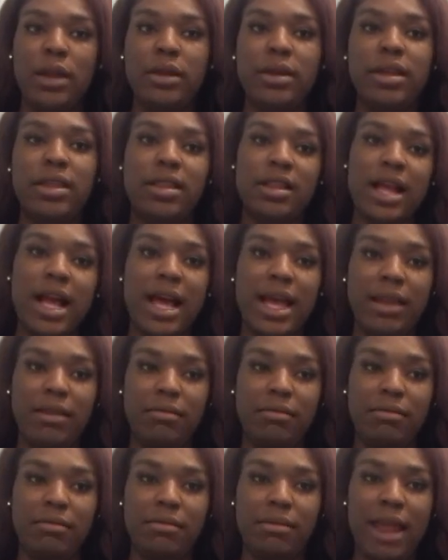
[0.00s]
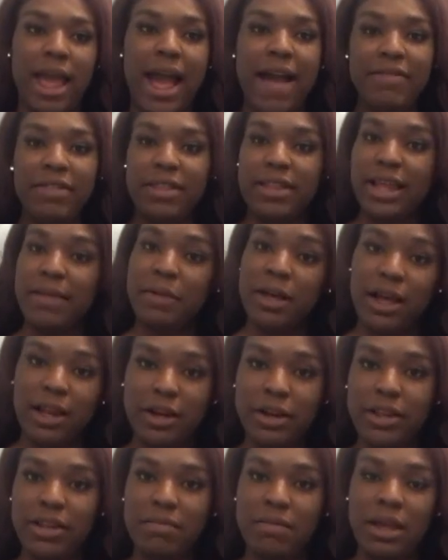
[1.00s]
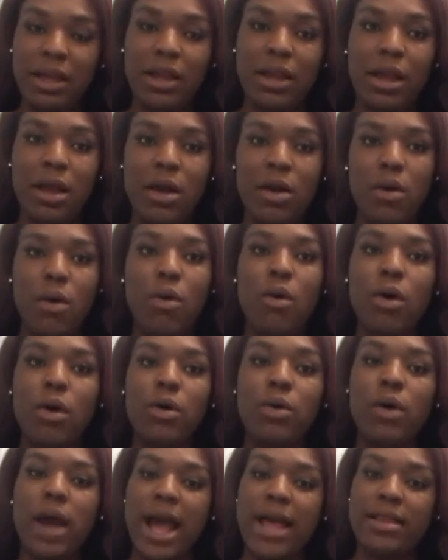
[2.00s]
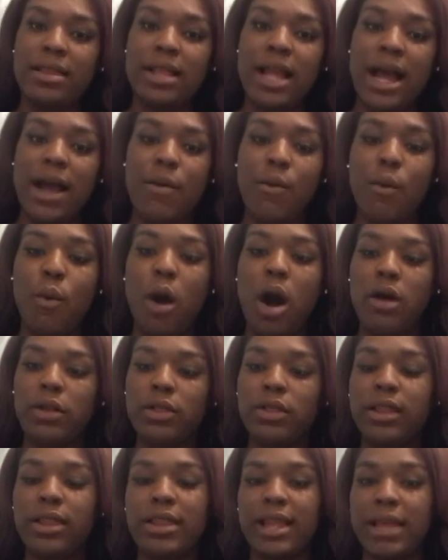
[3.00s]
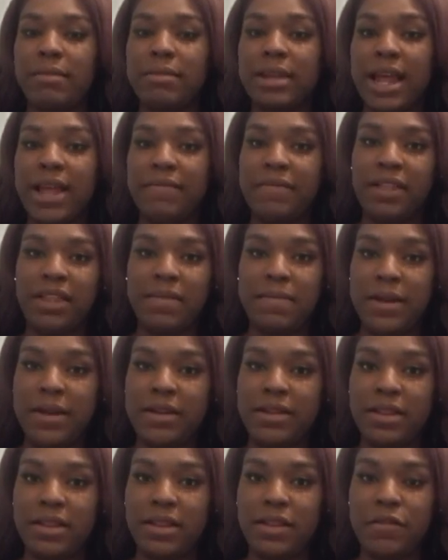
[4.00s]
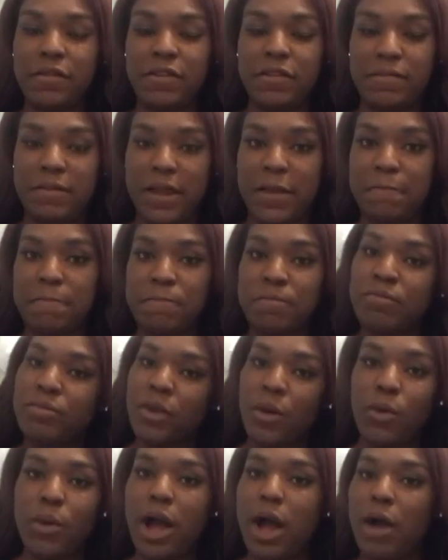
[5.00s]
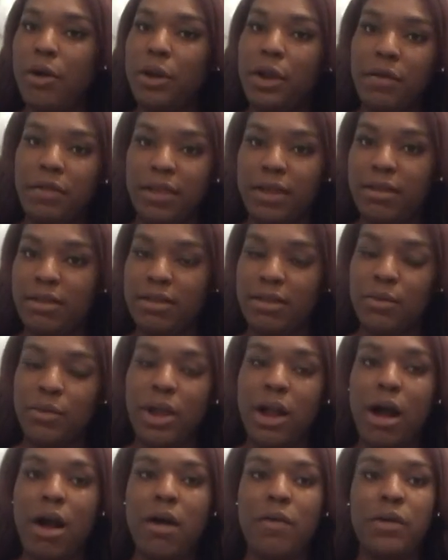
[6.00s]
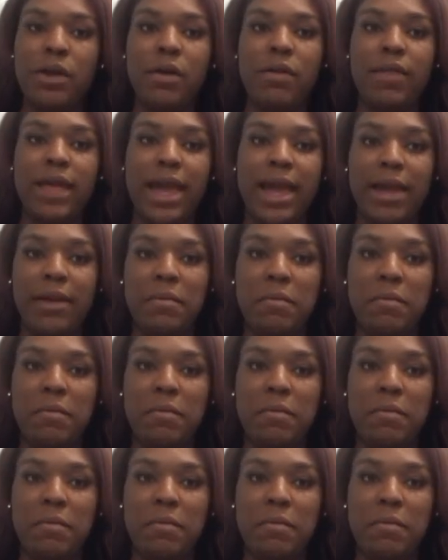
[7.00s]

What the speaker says: does not have the same color as me or who has not walked the same life experiences as me. We all know this. We all know that